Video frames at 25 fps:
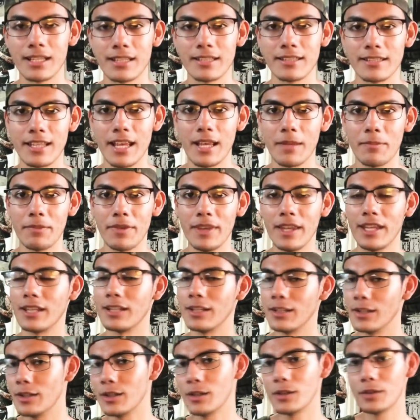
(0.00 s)
Same thing.
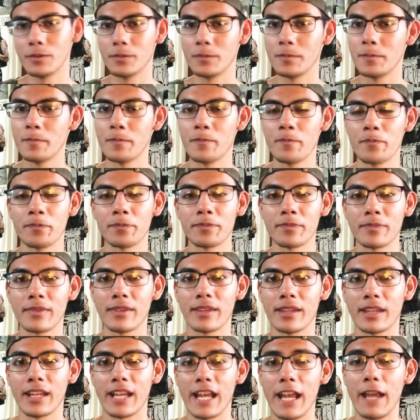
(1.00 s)

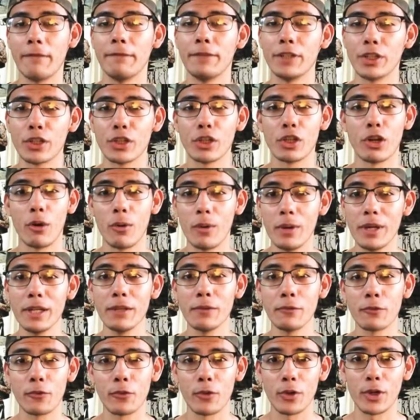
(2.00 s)
If you're
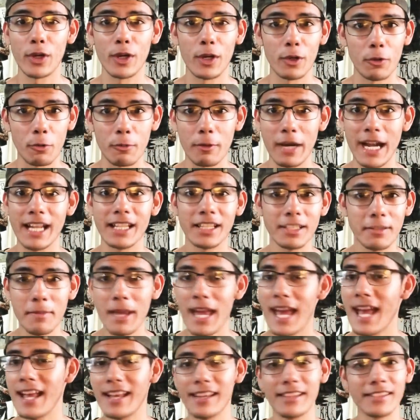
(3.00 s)
going for a random
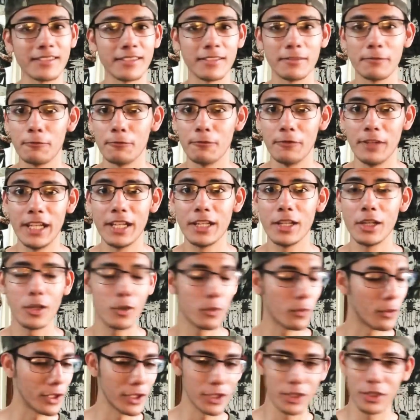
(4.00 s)
ass video
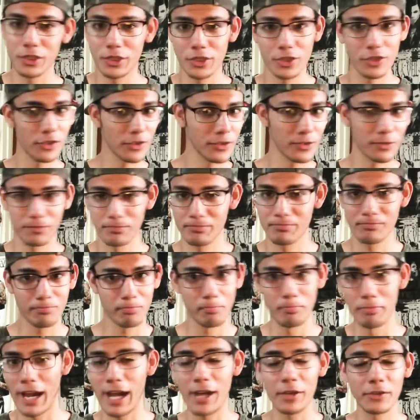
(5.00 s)
where you're just
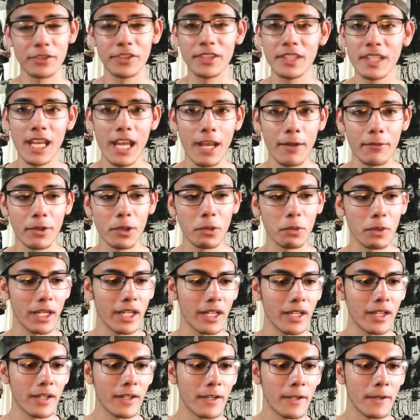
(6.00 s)
bouncing
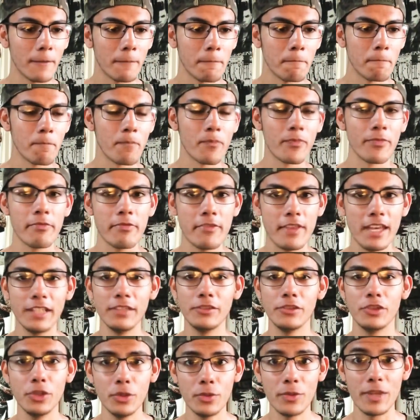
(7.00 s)
everywhere,
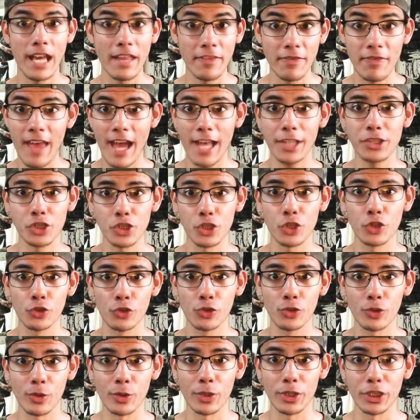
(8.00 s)
then do that. That's your
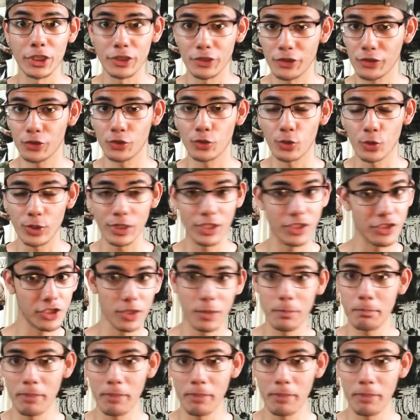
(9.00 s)
story. Your story is you're